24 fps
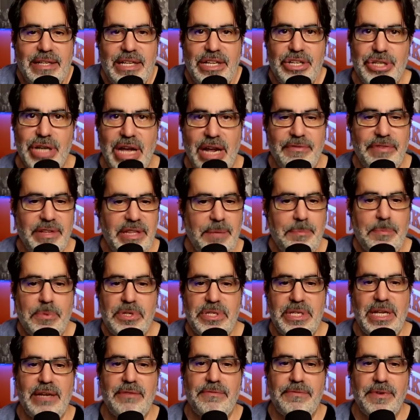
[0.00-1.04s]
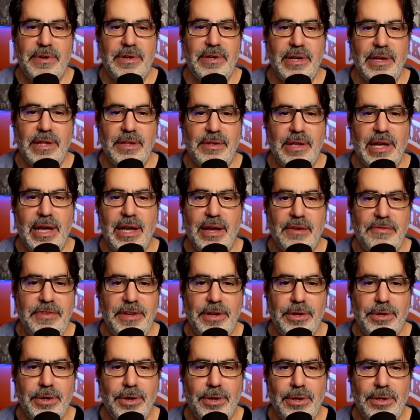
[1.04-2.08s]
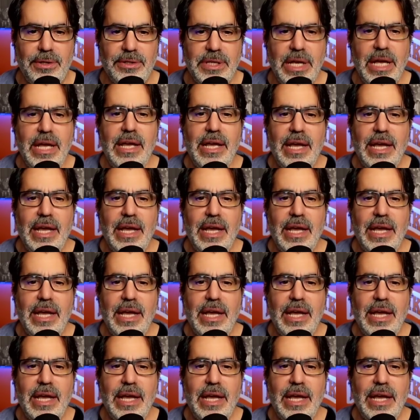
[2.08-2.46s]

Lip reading: He shot 50% from the field goal,